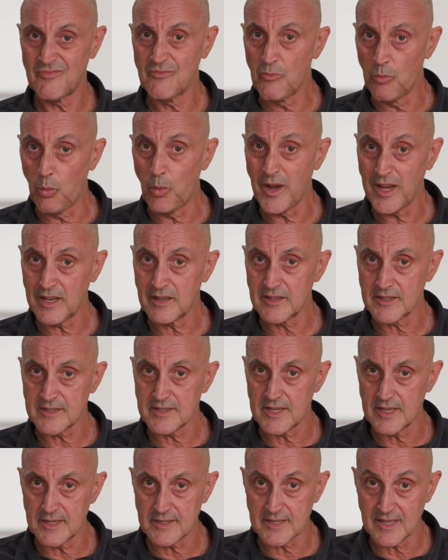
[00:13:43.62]

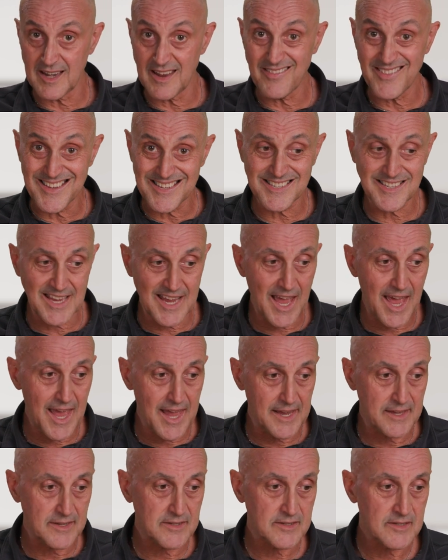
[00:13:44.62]
weaknesses. And in this
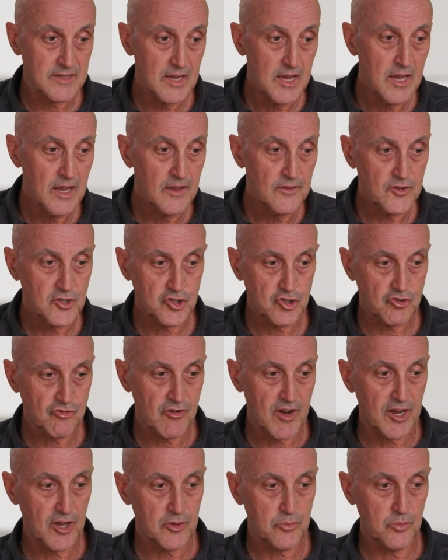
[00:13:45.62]
case, the
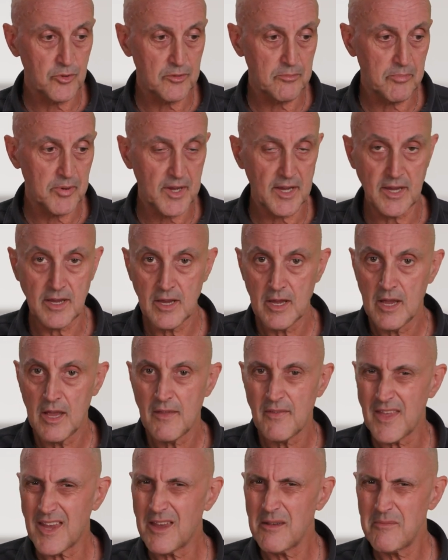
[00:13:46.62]
strength would be
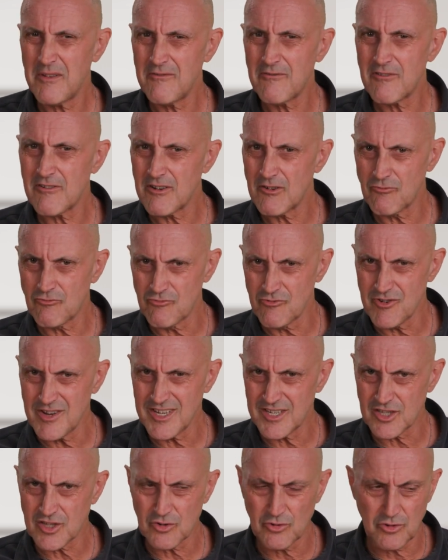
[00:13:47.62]
they can be very
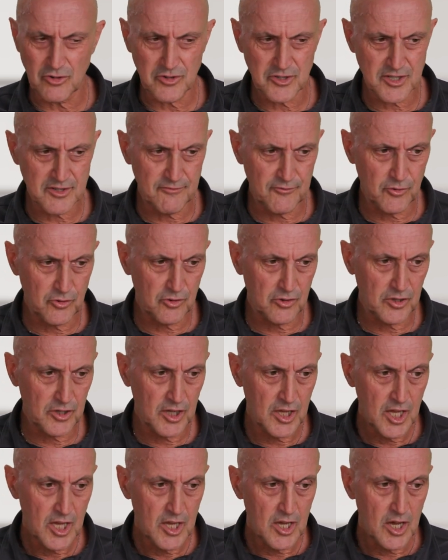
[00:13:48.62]
resourceful.